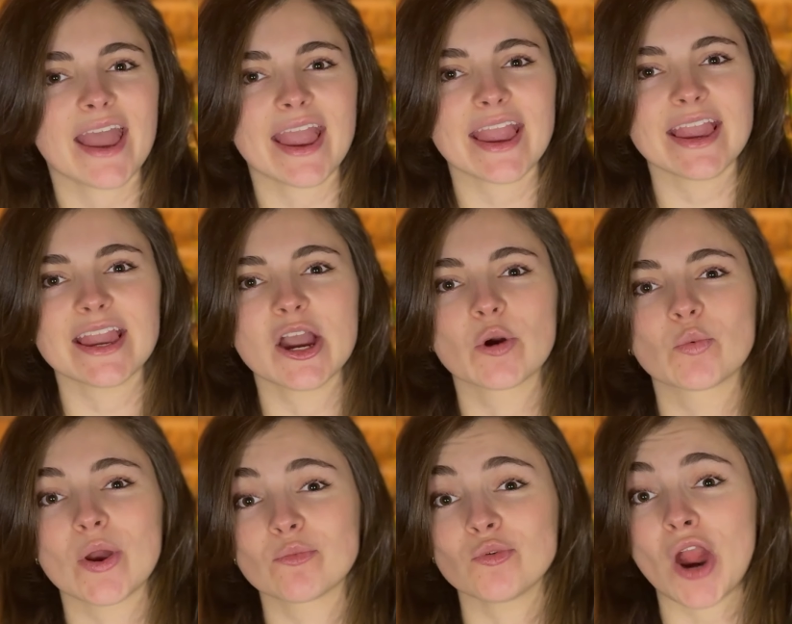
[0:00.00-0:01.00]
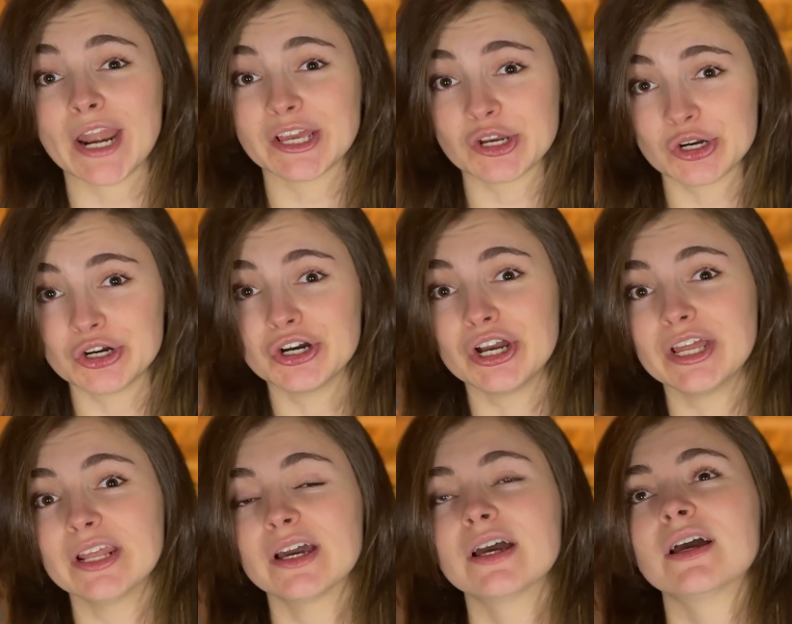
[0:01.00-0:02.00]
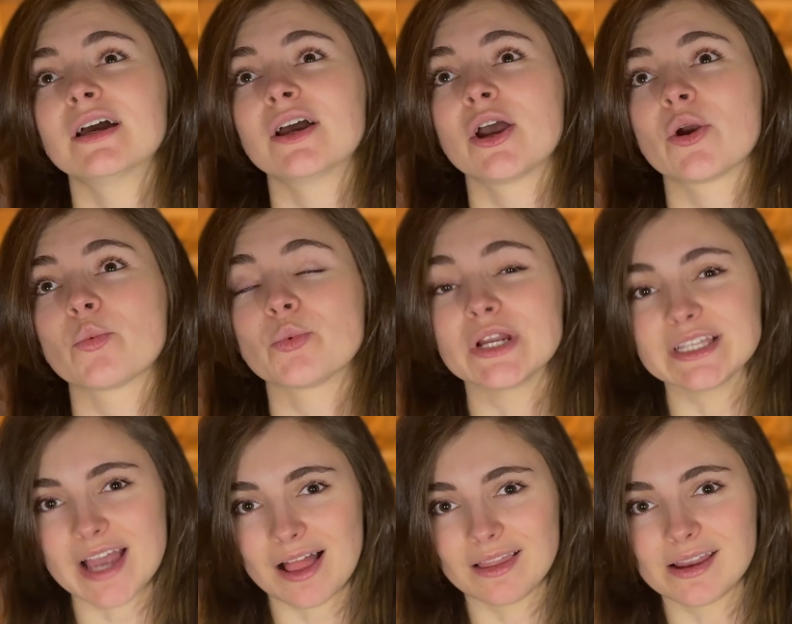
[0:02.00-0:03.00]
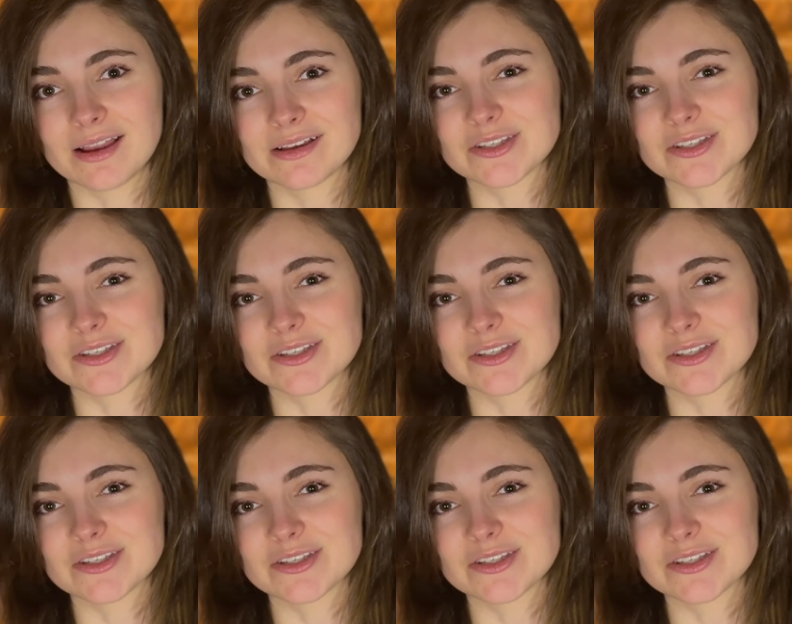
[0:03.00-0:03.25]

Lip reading: a Red Riding Hood retelling.